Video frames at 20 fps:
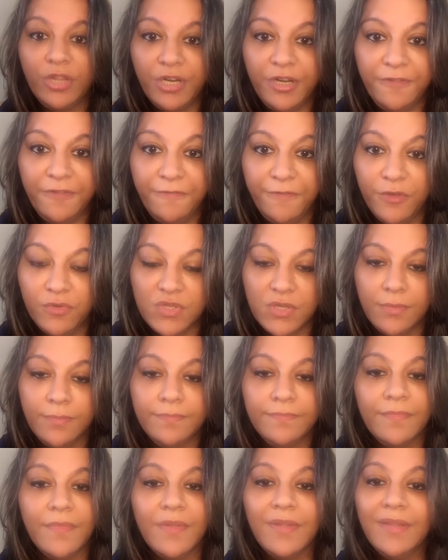the diffuser.
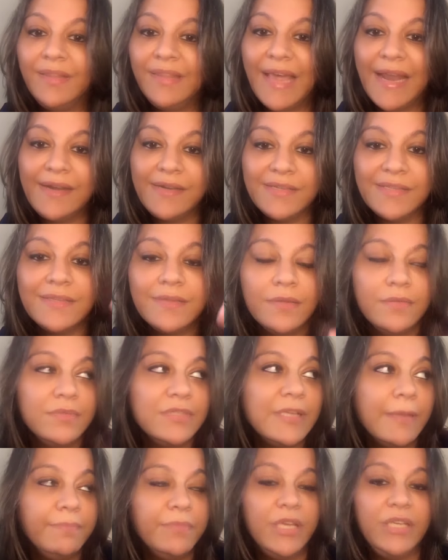That's
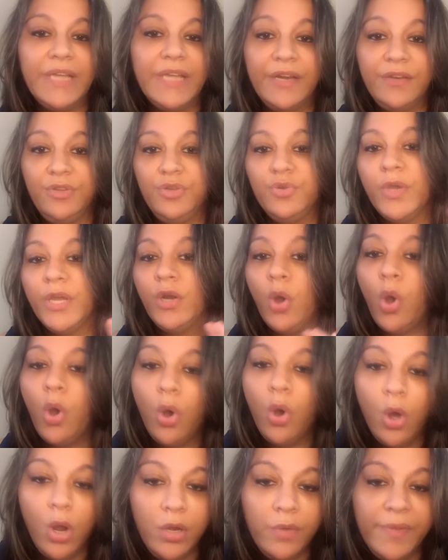something that you can
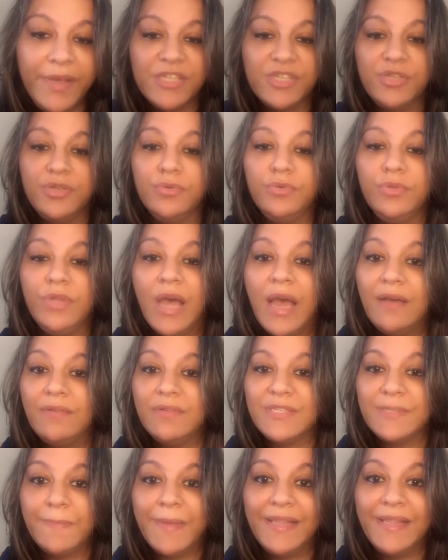always do. The
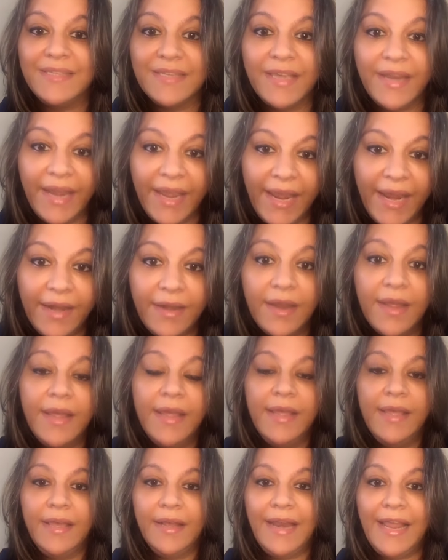house smells great,
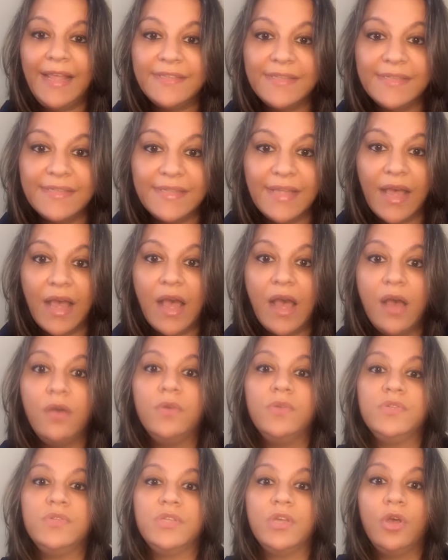cleanses the
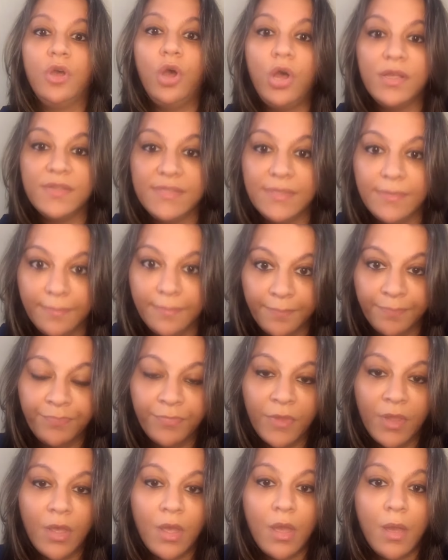house, awesome.
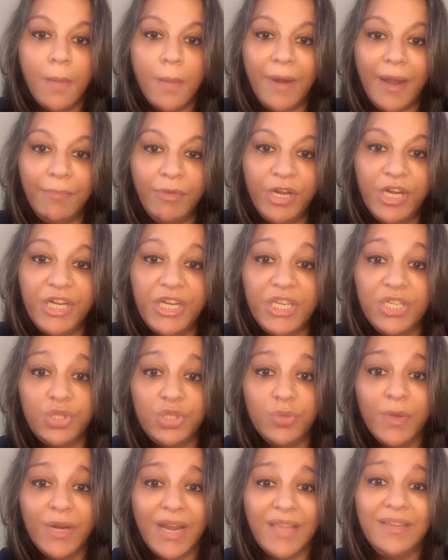But I'm going to teach
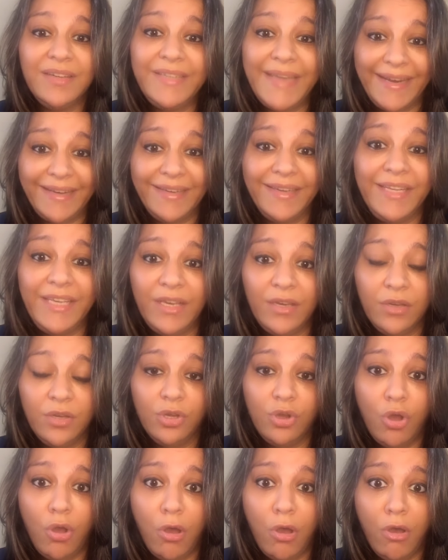you another technique
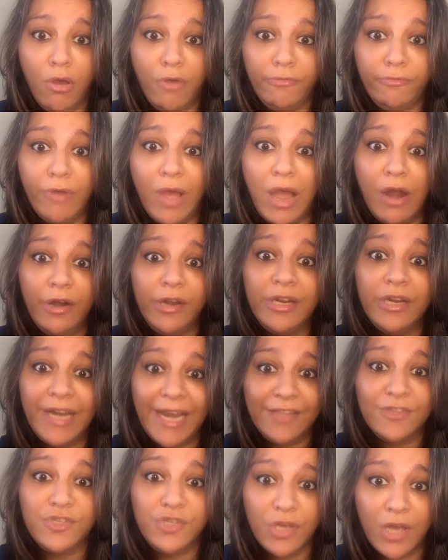of how to
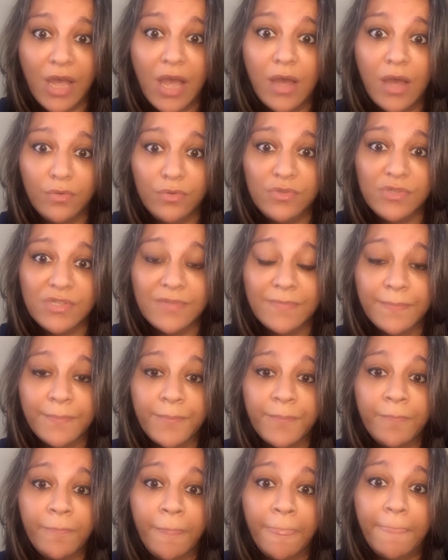cleanse your house,
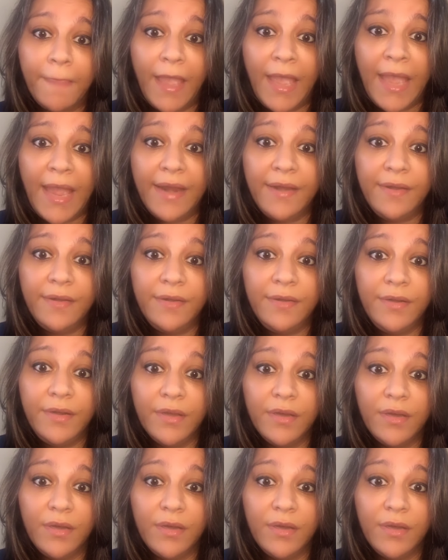and